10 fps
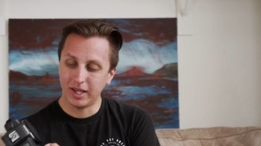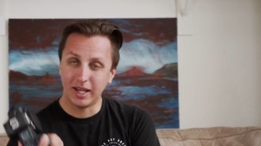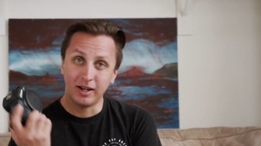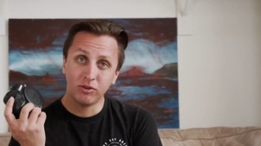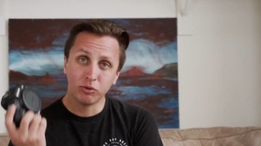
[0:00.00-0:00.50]

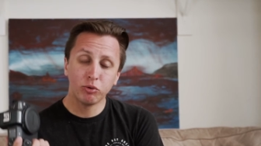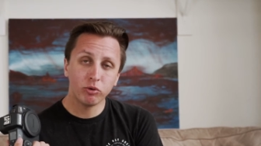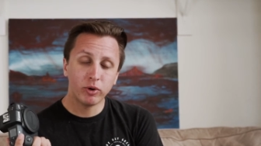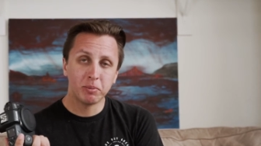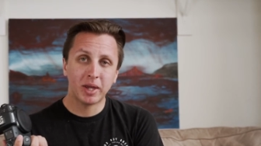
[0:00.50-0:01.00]
it is a
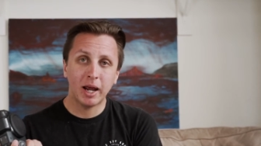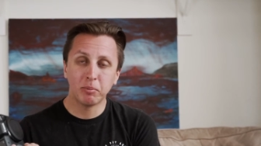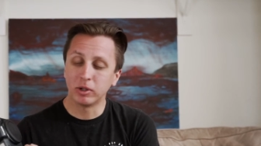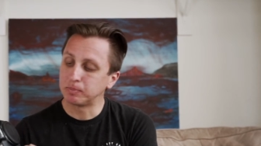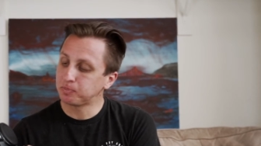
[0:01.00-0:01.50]
full frame
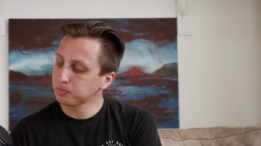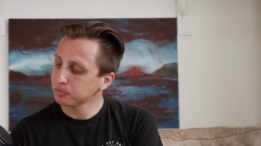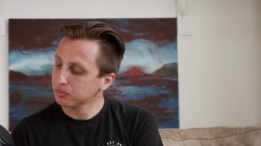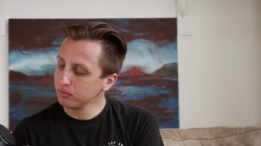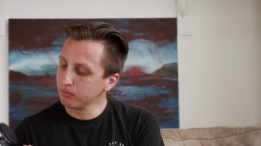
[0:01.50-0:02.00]
camera,
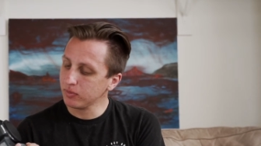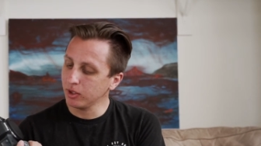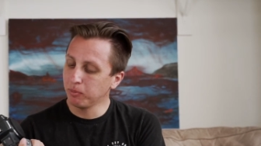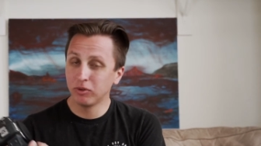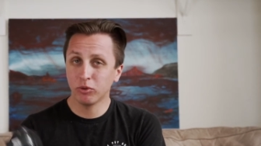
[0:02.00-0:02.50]

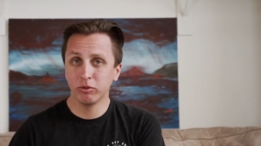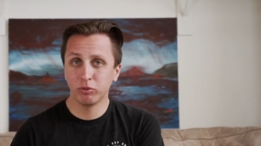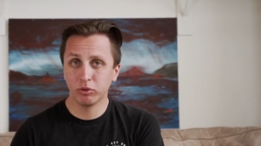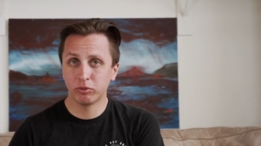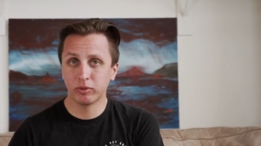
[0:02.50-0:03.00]
but it's only
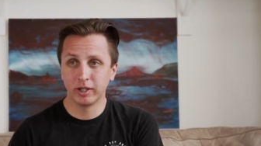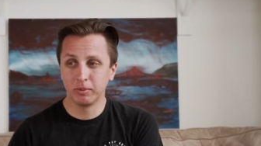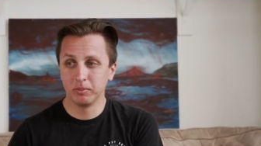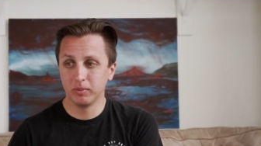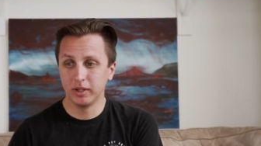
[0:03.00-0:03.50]
full
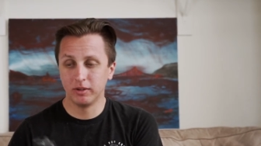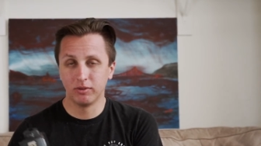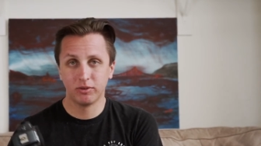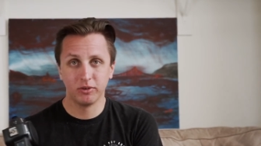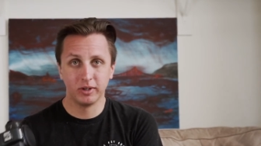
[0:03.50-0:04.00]
frame
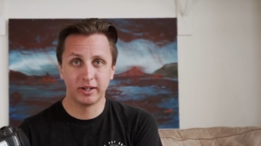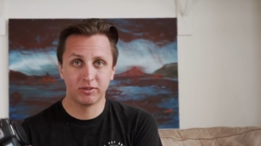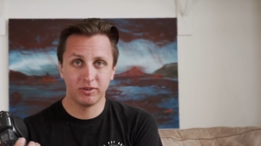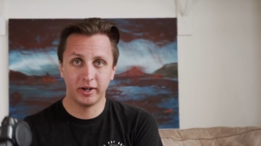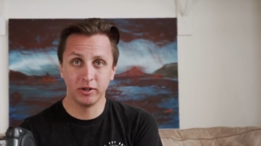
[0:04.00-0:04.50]
in select
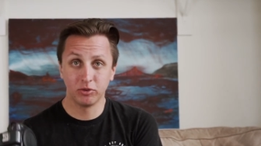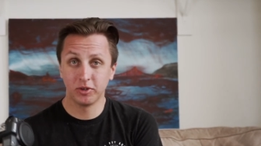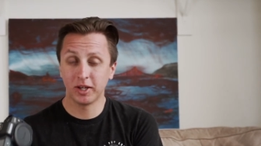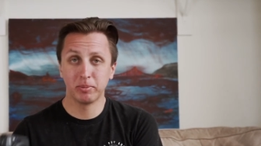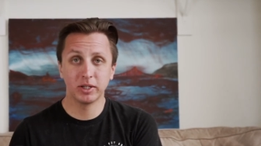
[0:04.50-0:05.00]
scenarios.
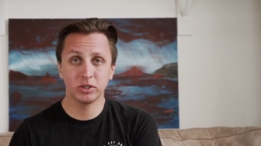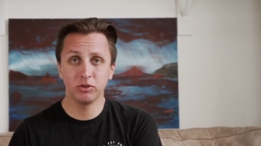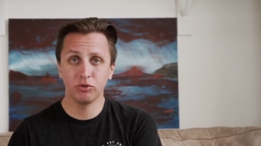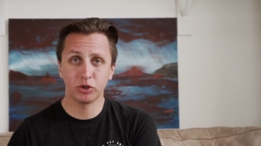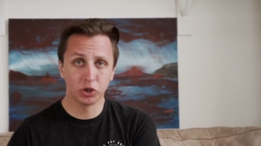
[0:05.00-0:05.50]
You take
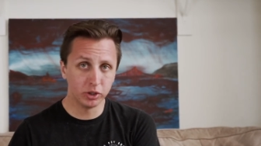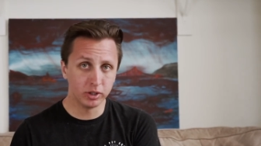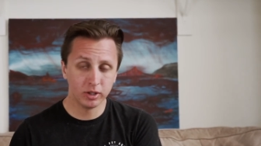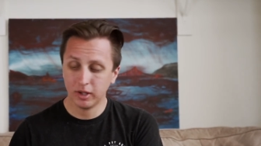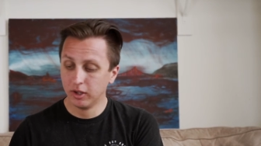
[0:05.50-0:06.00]
pictures, you're
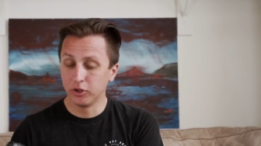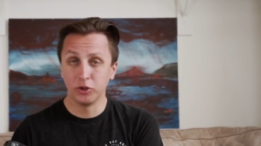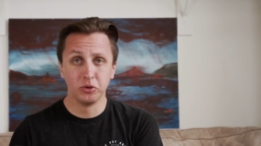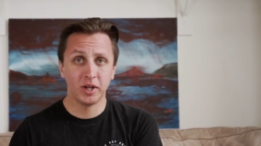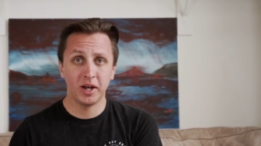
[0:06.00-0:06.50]
good.
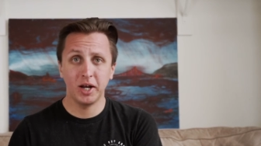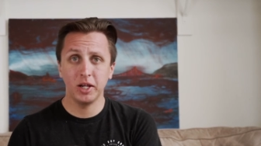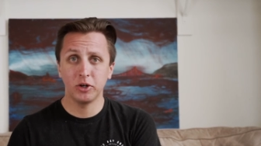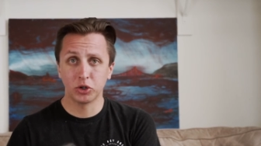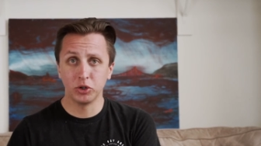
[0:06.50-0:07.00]
You do
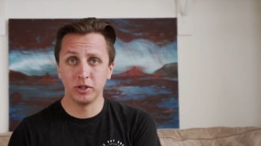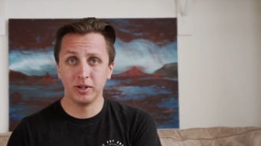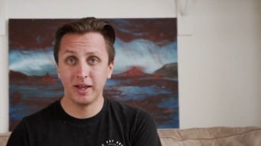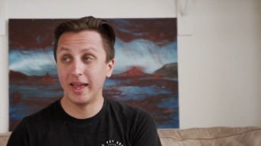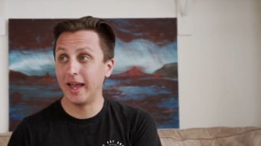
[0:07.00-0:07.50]
1080, you're
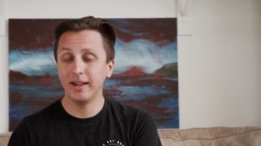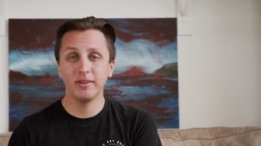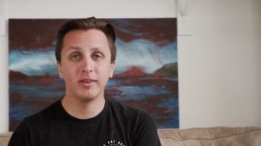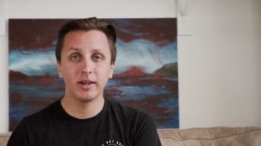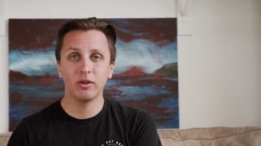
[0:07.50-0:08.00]
good.
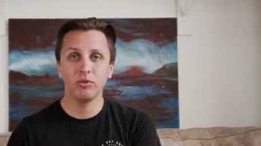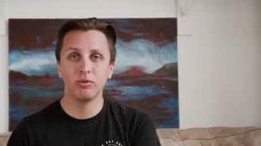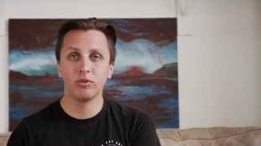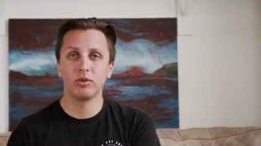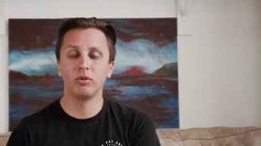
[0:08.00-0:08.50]
Anything
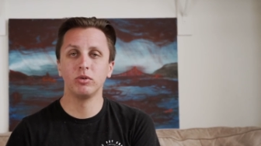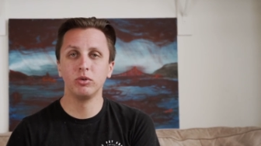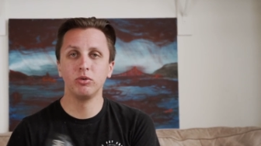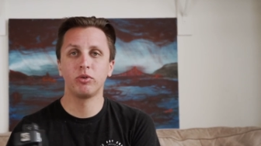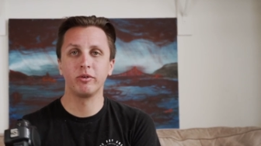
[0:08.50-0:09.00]
else, you
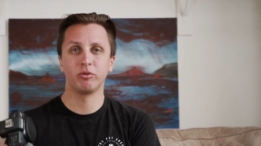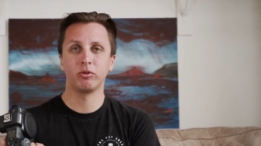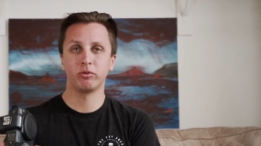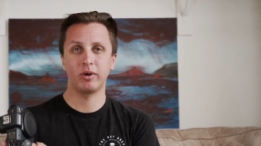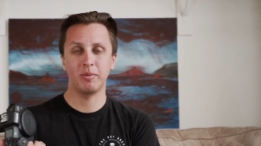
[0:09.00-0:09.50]
lose the
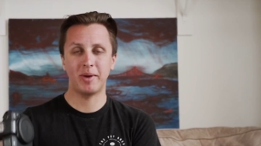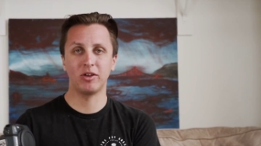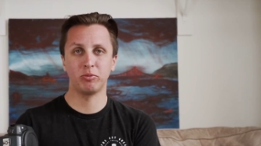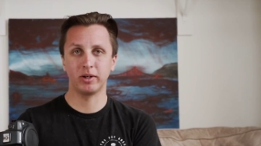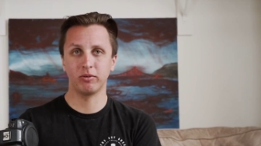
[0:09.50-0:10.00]
full frame
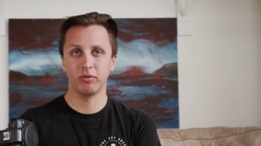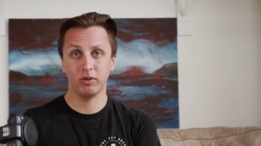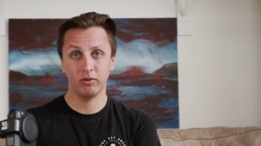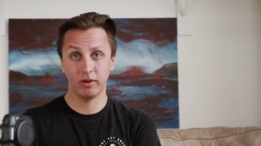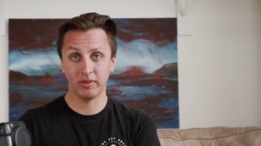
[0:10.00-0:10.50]
aspect
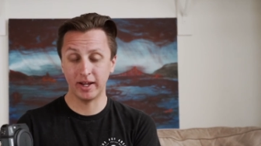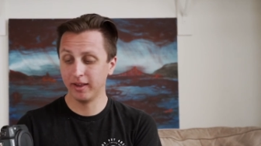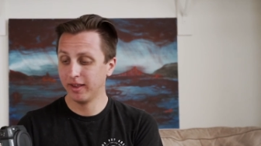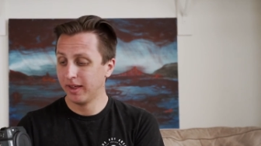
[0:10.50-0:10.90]
of that.